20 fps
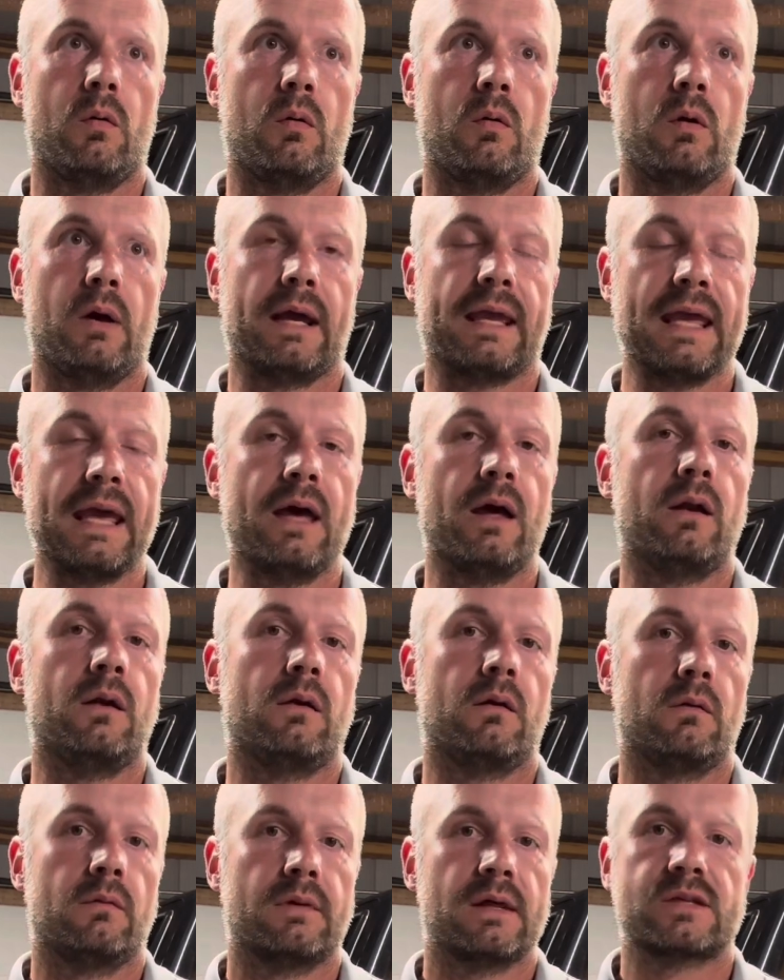
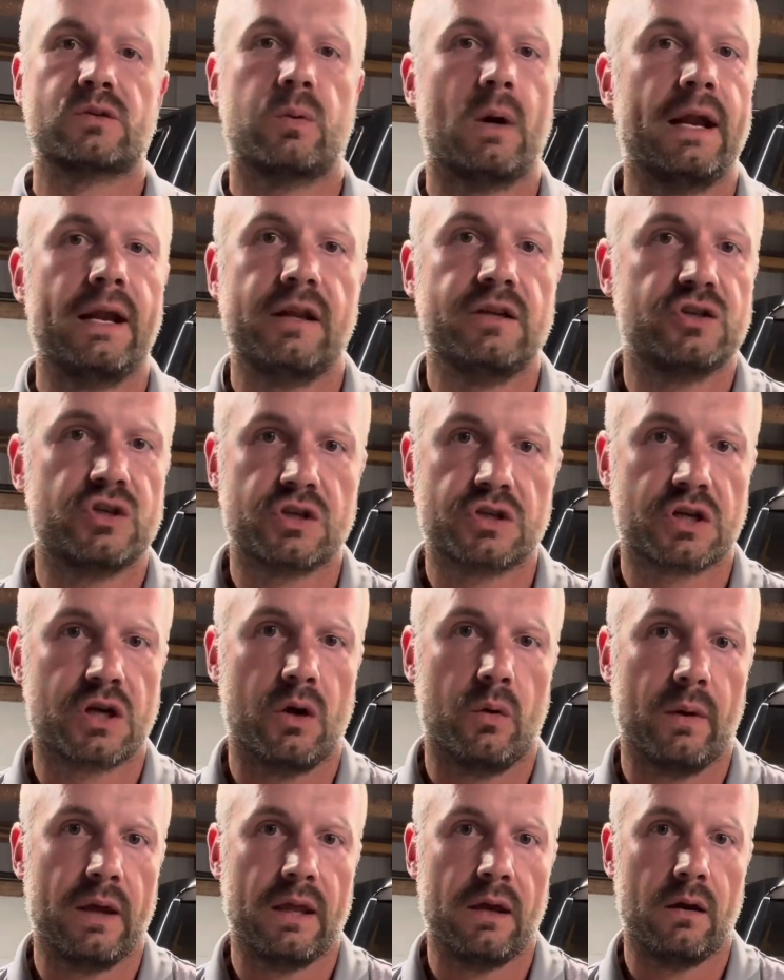again, that's why I didn't just
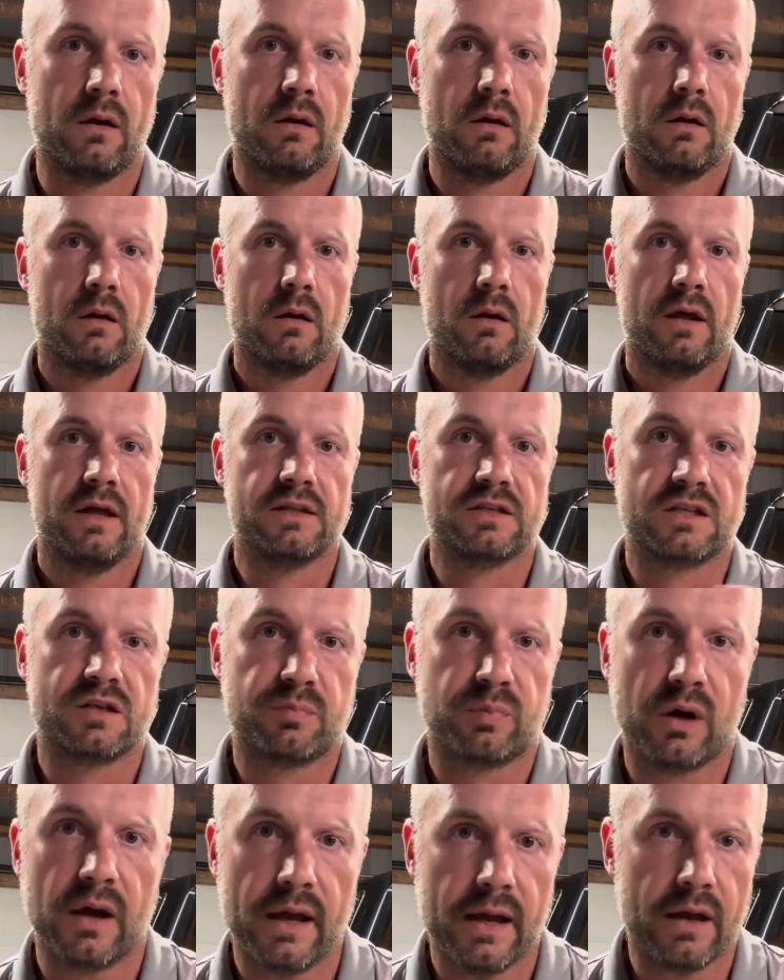go in and
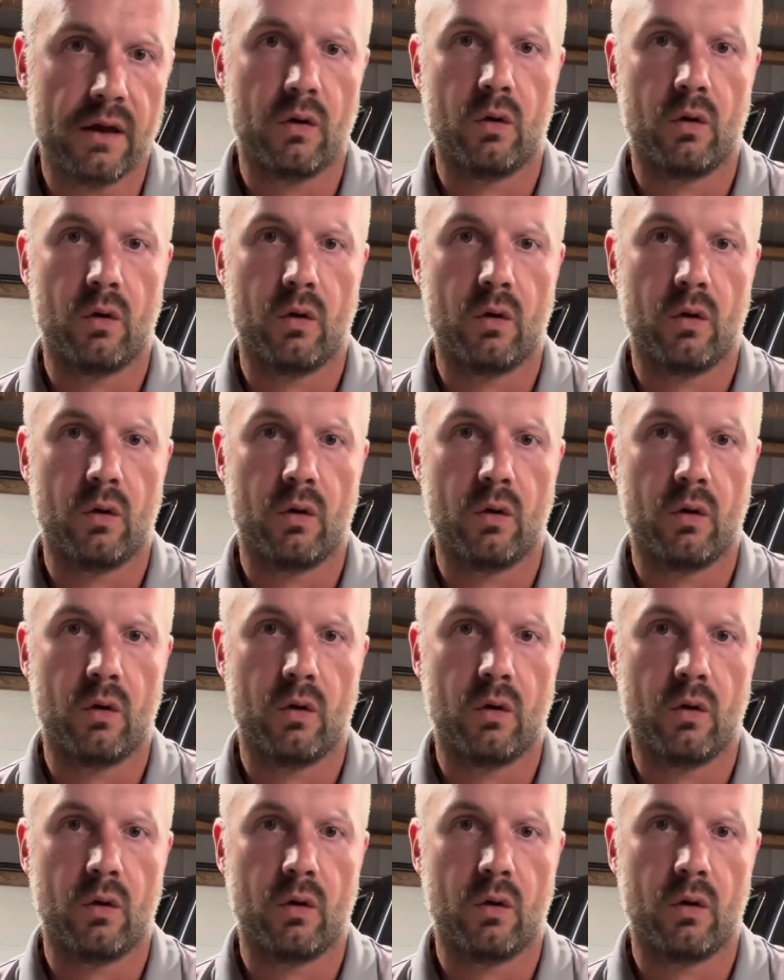spray.